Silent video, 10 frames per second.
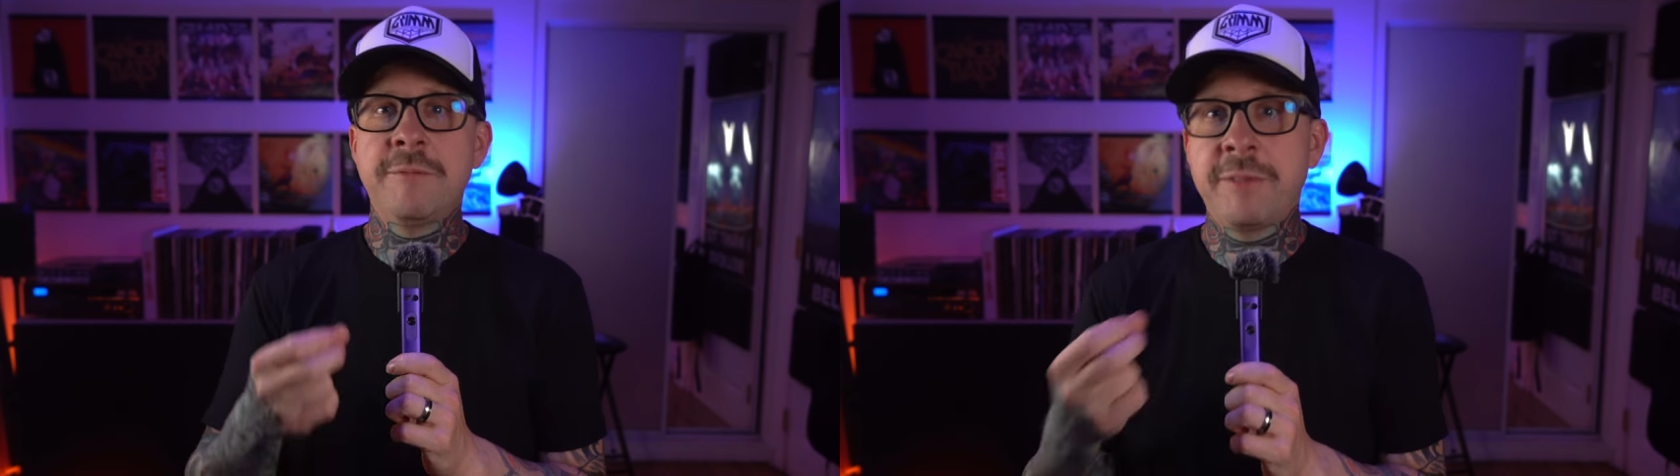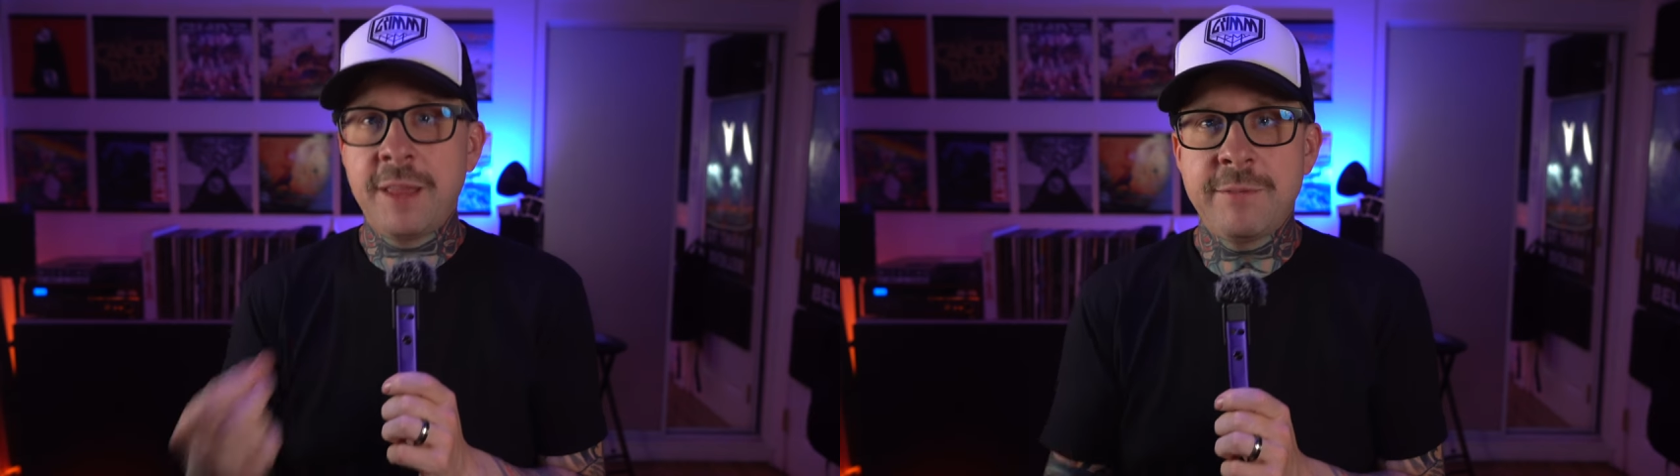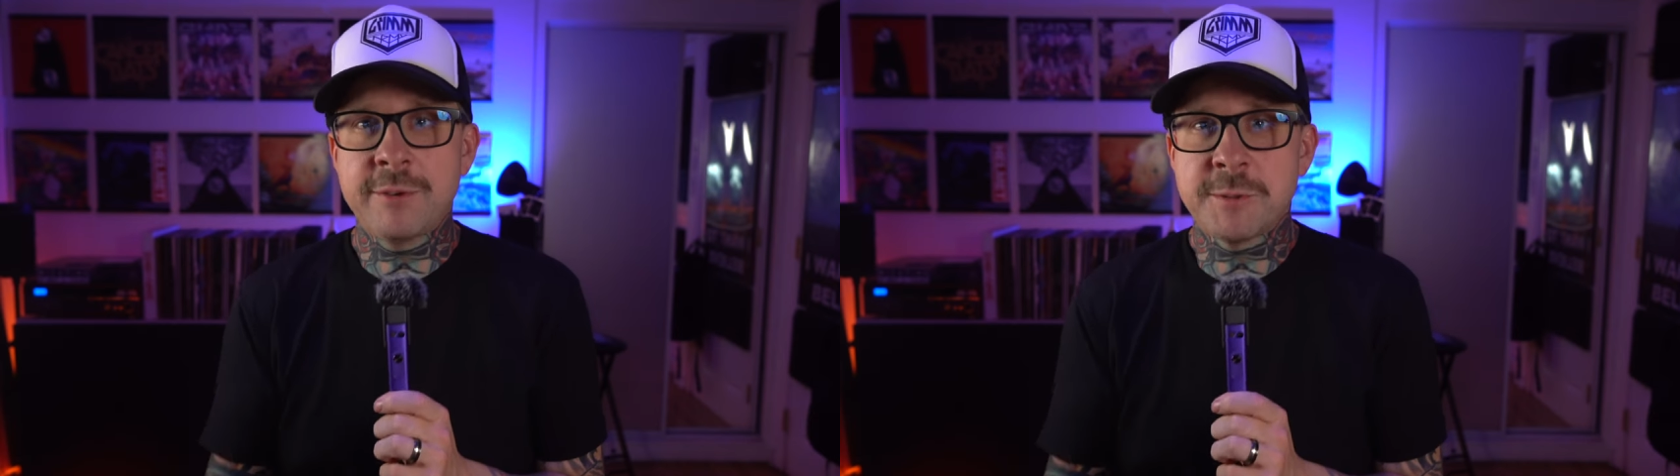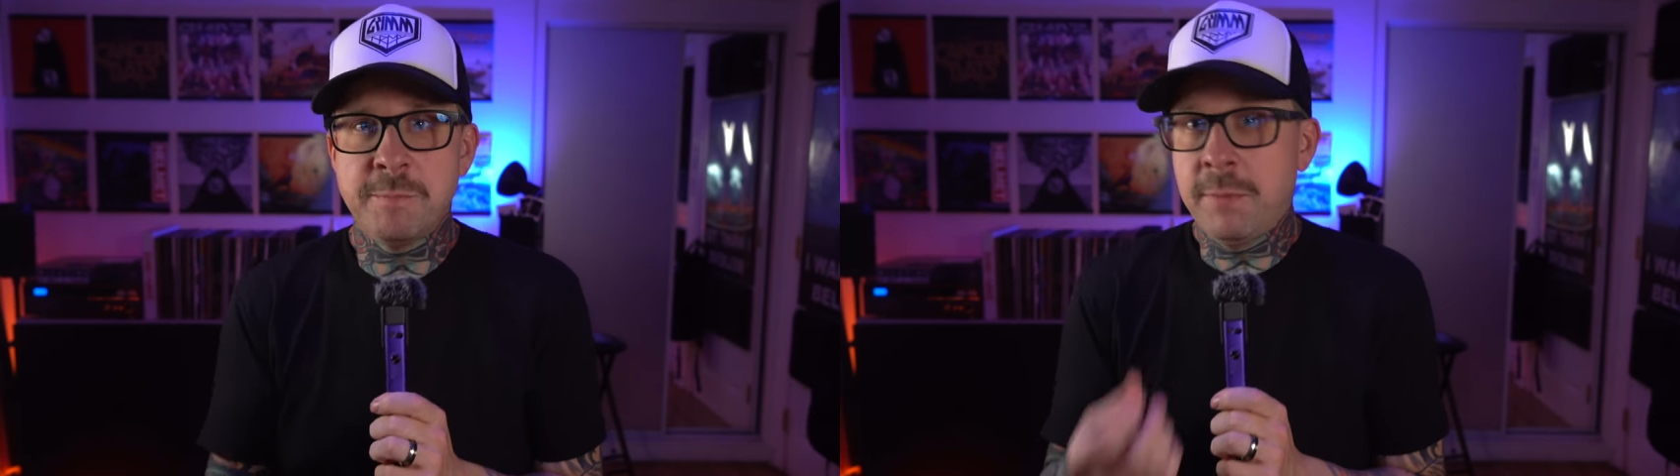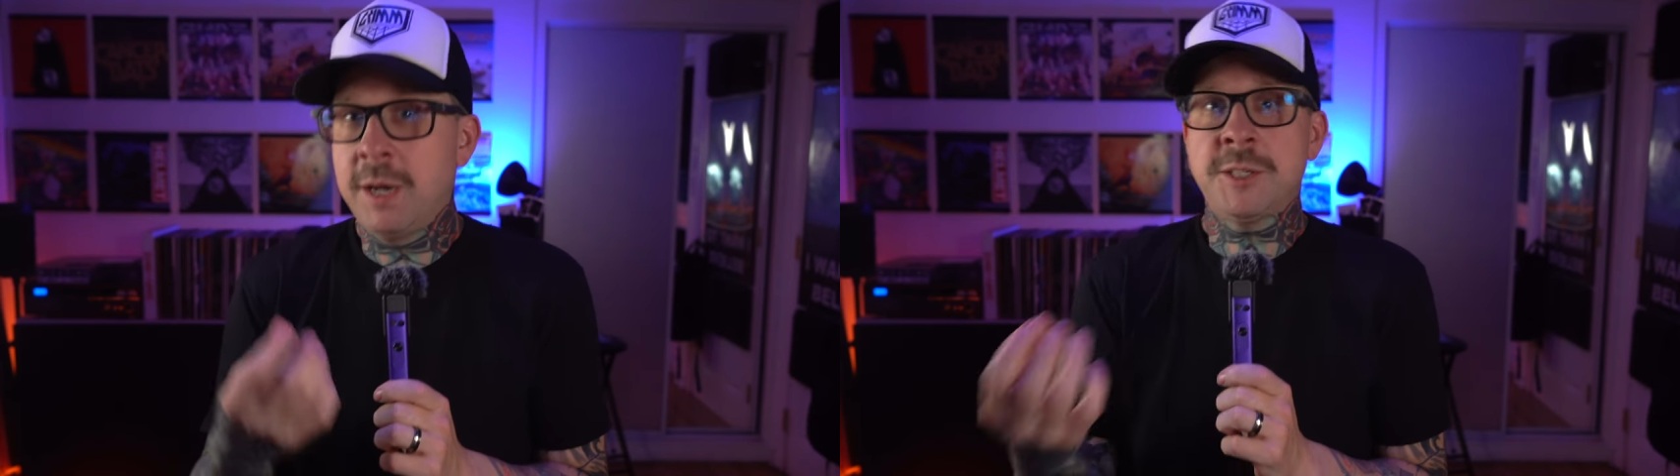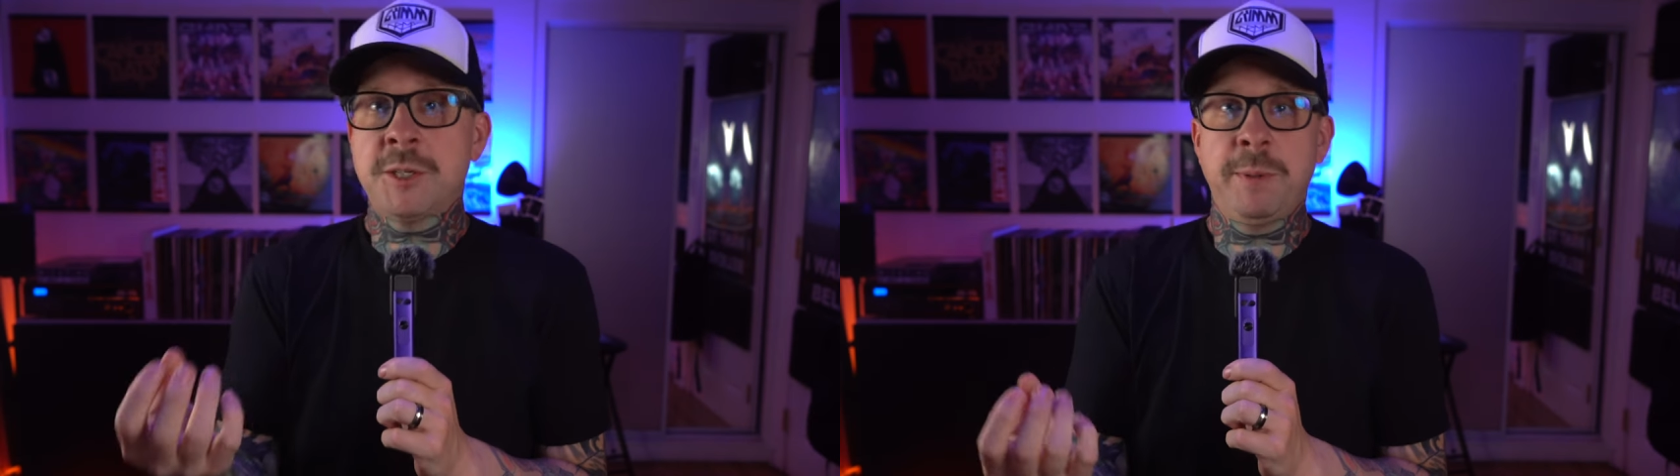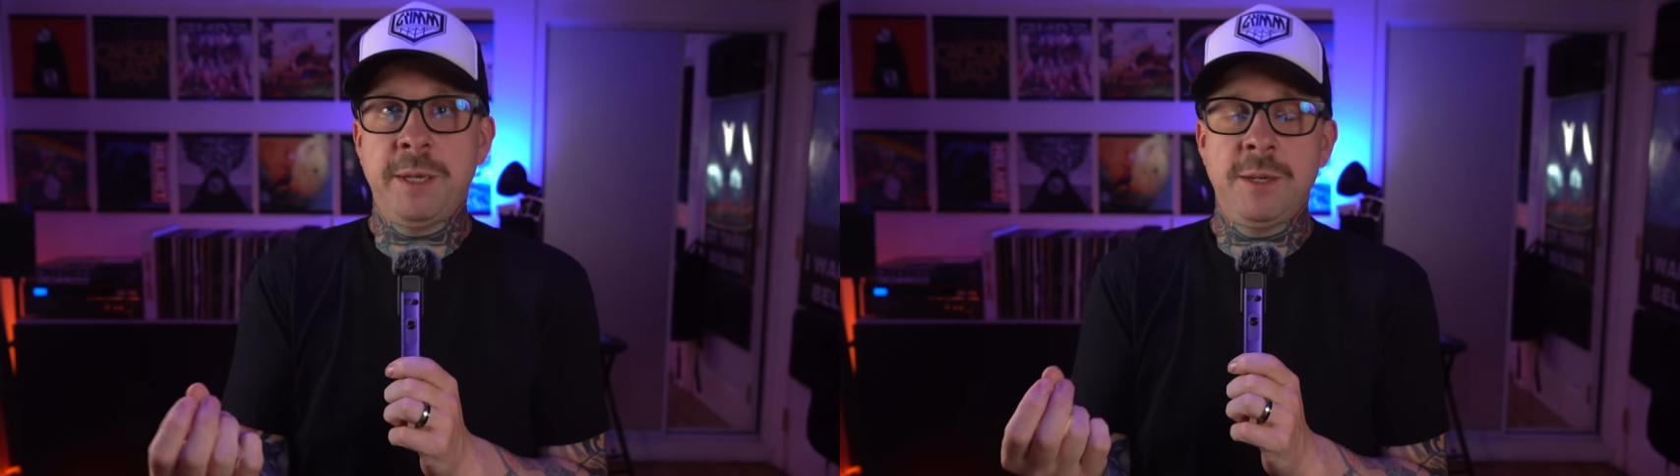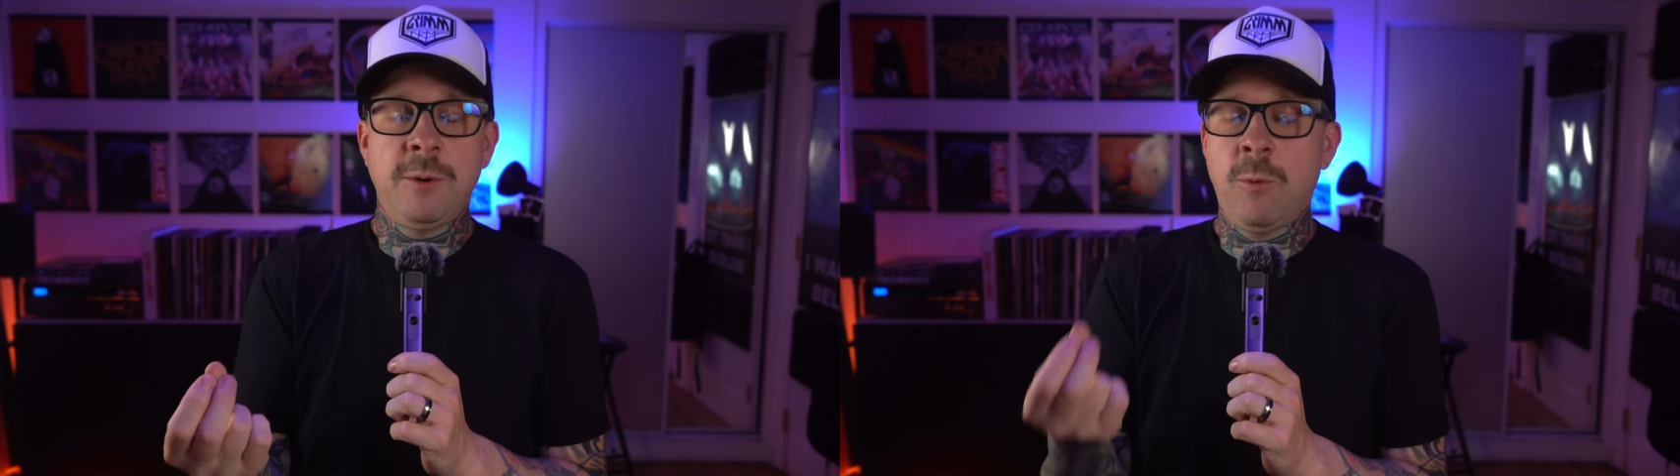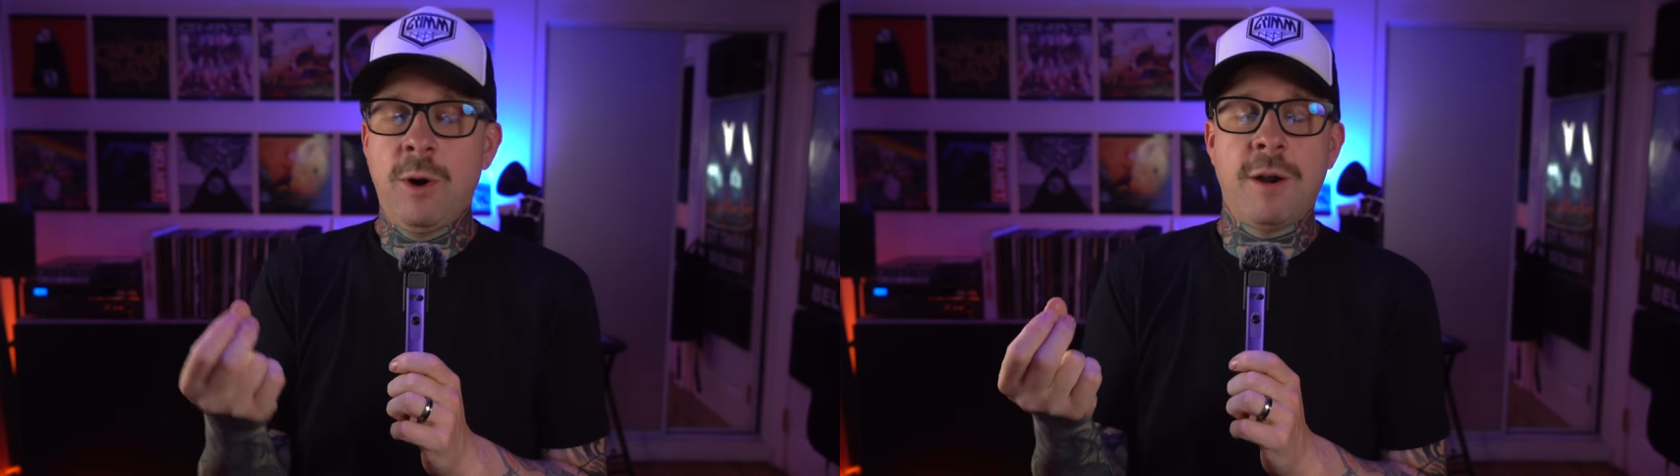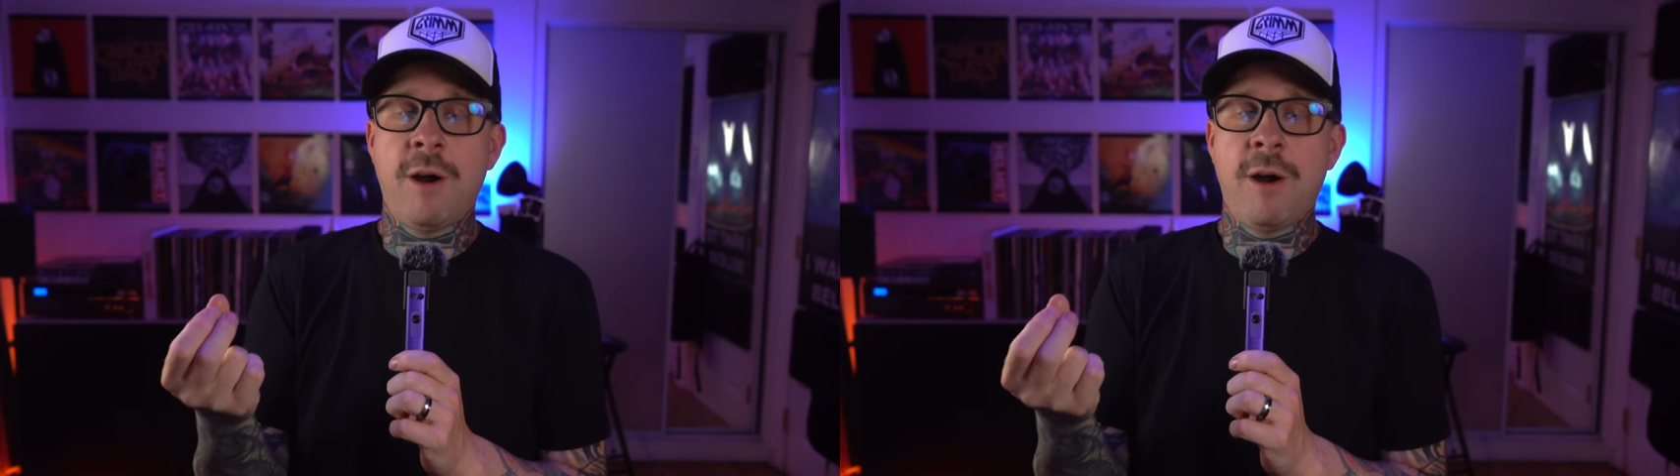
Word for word: flavors must be what